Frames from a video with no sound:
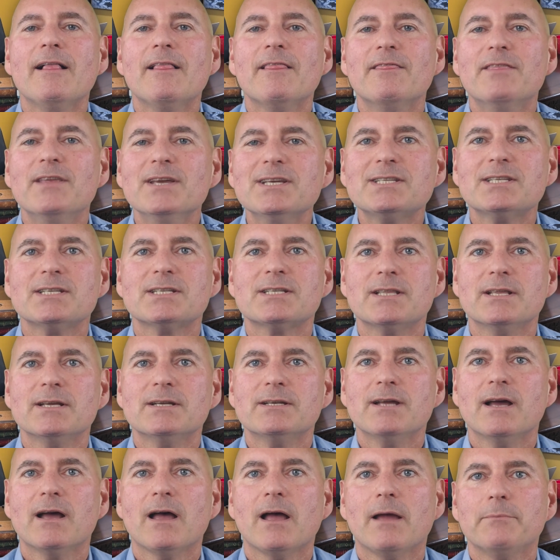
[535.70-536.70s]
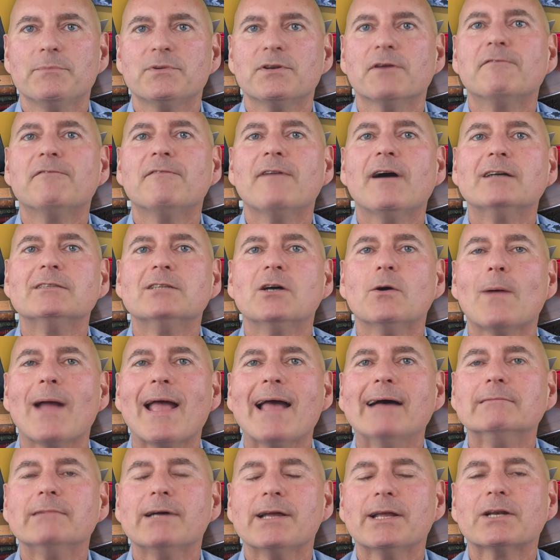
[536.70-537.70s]
This is the time to follow
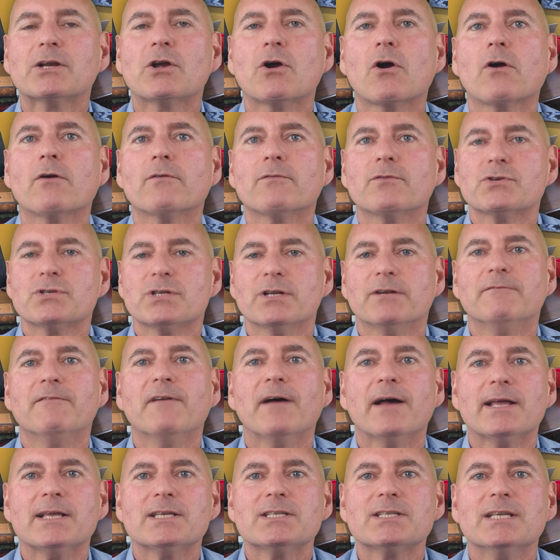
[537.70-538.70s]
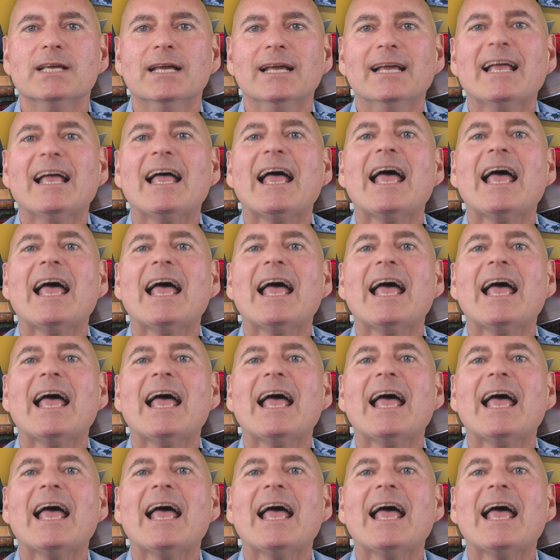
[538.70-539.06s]
Elliot Carver's advice